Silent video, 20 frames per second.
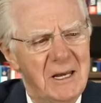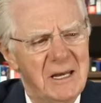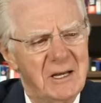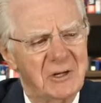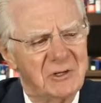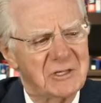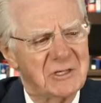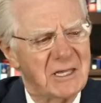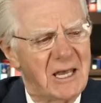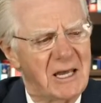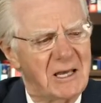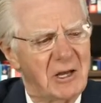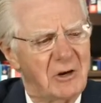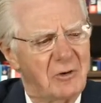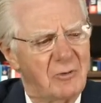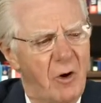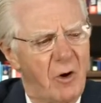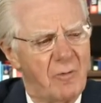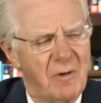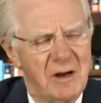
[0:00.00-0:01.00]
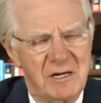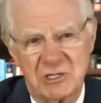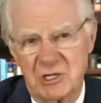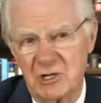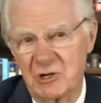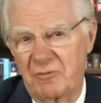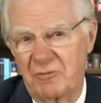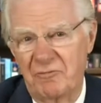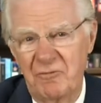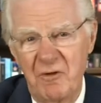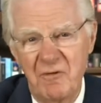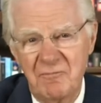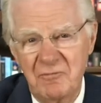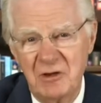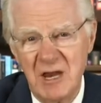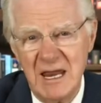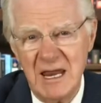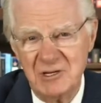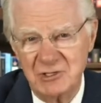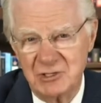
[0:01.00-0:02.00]
Hill's Think and Grow Rich. There's
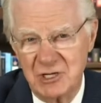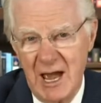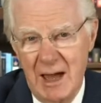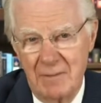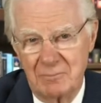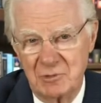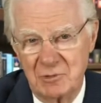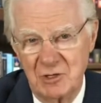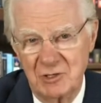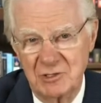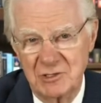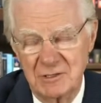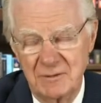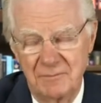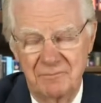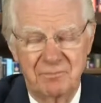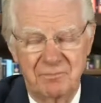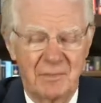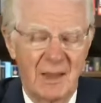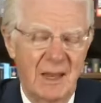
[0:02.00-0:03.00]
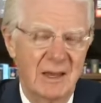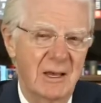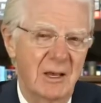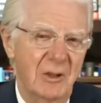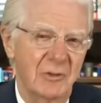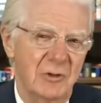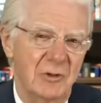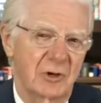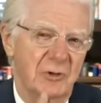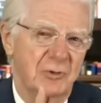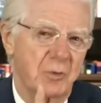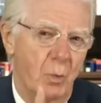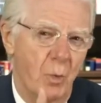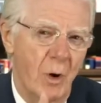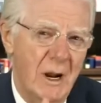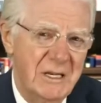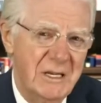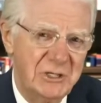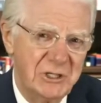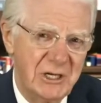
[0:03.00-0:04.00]
15 chapters. There's
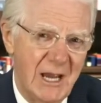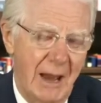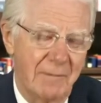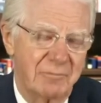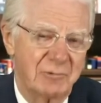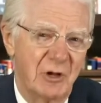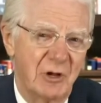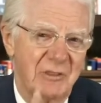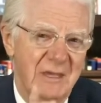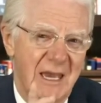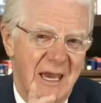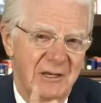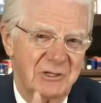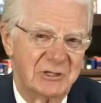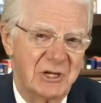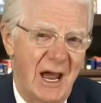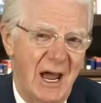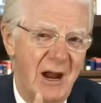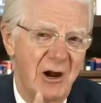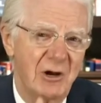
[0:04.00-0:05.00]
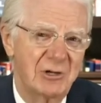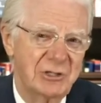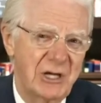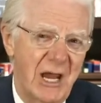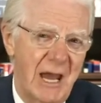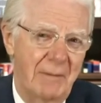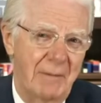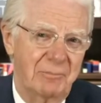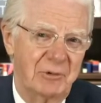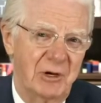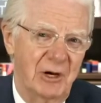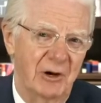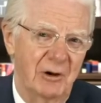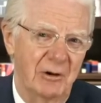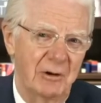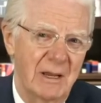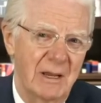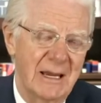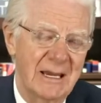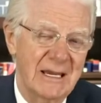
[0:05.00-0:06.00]
one chapter, the entire chapter
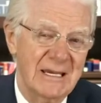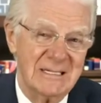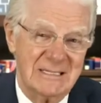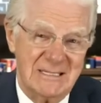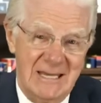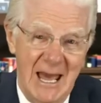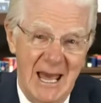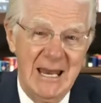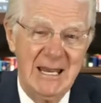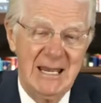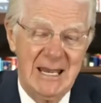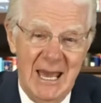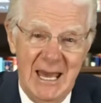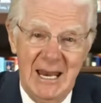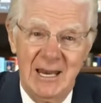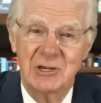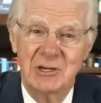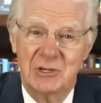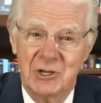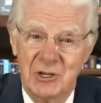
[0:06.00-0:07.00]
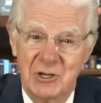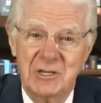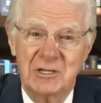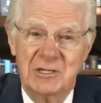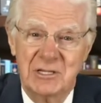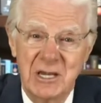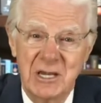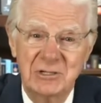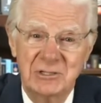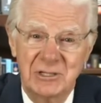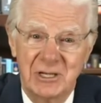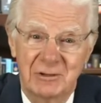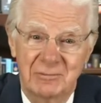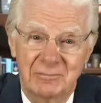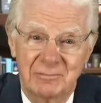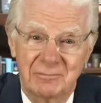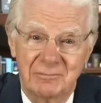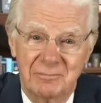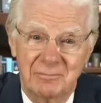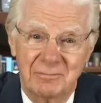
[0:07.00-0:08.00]
is dedicated to decision.
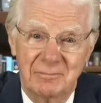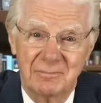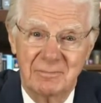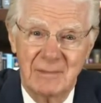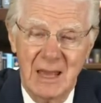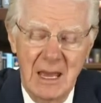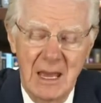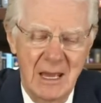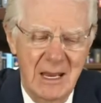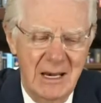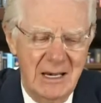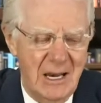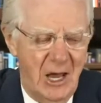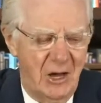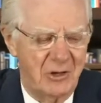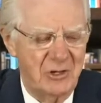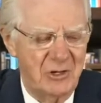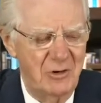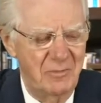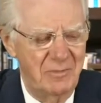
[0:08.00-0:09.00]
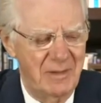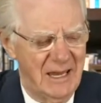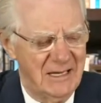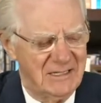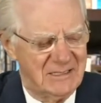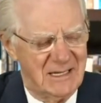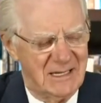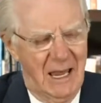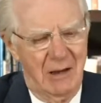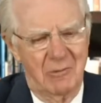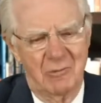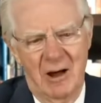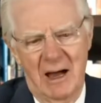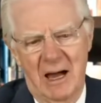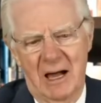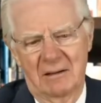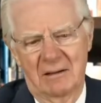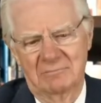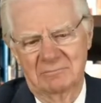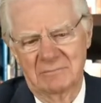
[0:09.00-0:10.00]
Now, you may say,
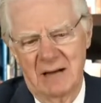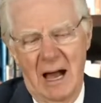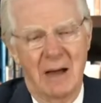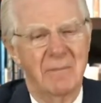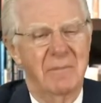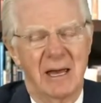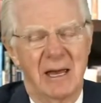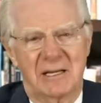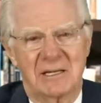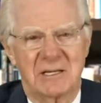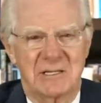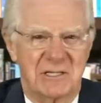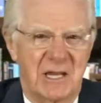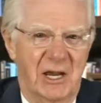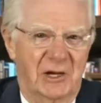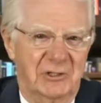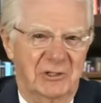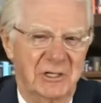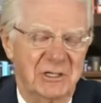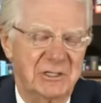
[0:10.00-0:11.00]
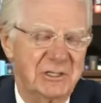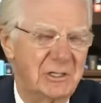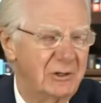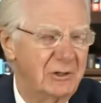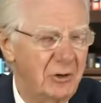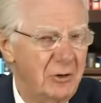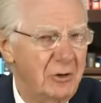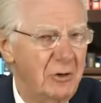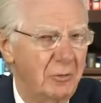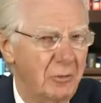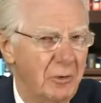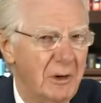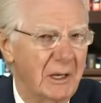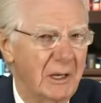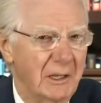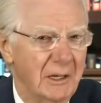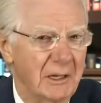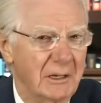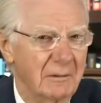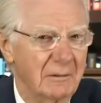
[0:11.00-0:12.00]
well, I make decisions. Do you
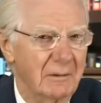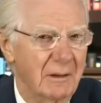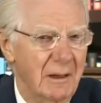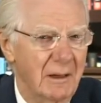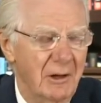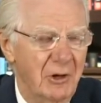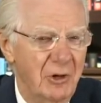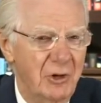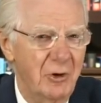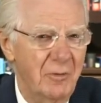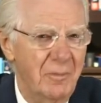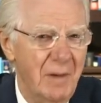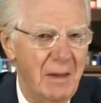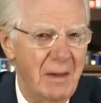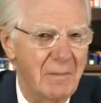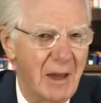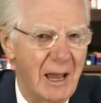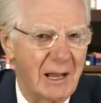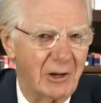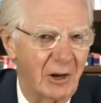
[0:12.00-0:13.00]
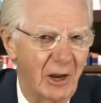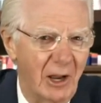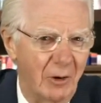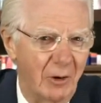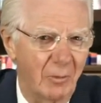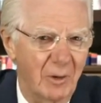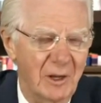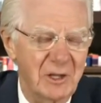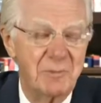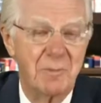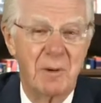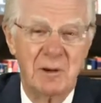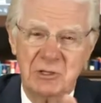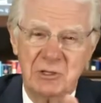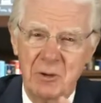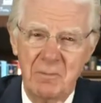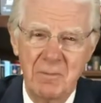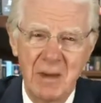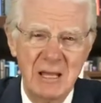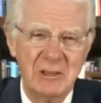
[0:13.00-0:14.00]
really? You may make little ones, but
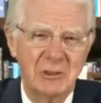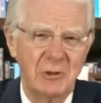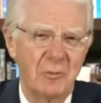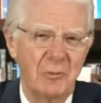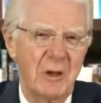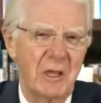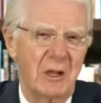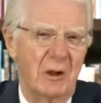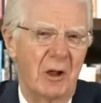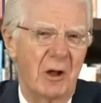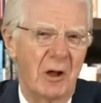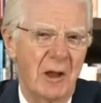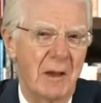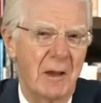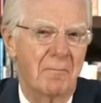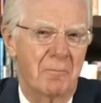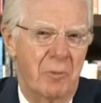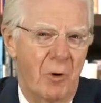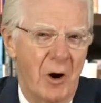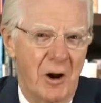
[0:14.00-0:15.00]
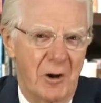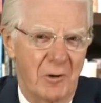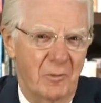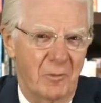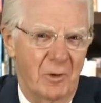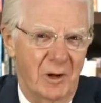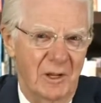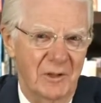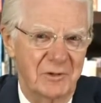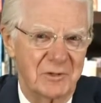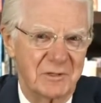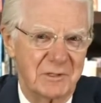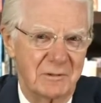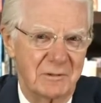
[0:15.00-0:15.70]
you make the real important ones.